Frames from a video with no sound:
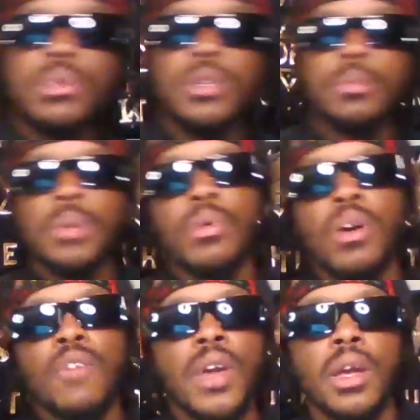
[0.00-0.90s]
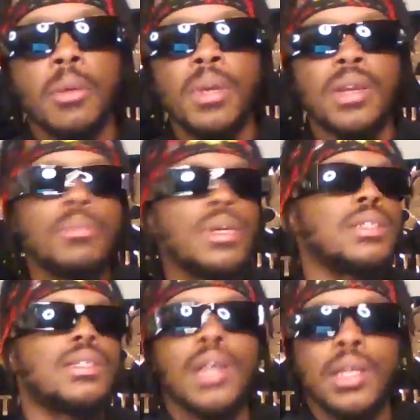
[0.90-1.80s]
of the people are vain. I mean, it
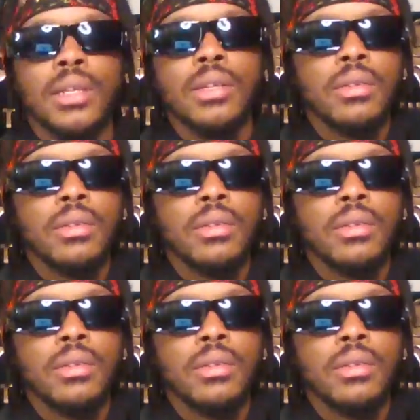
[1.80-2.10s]
means nothing.